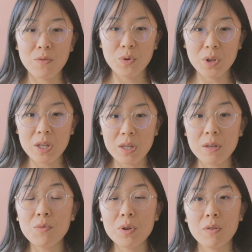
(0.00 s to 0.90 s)
really
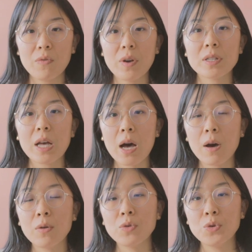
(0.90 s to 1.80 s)
it really affects
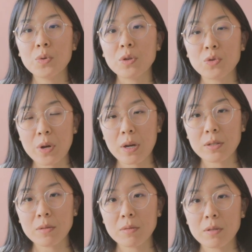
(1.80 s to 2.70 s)
how you
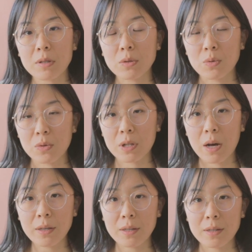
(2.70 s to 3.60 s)
attract uh, your
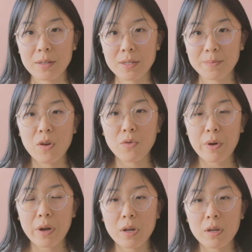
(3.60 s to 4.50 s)
clients
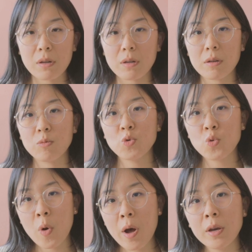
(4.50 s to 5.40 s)
right um,
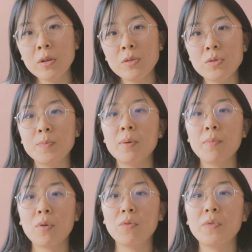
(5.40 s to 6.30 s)
trying to be
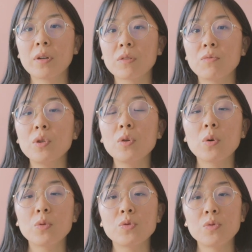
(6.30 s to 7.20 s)
perfect really
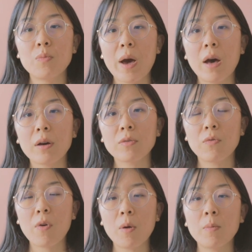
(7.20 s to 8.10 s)
holds you back
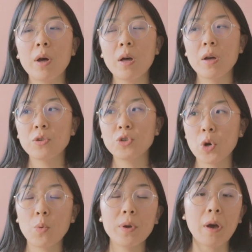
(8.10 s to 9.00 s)
from
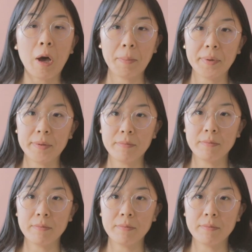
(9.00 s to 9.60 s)
showing up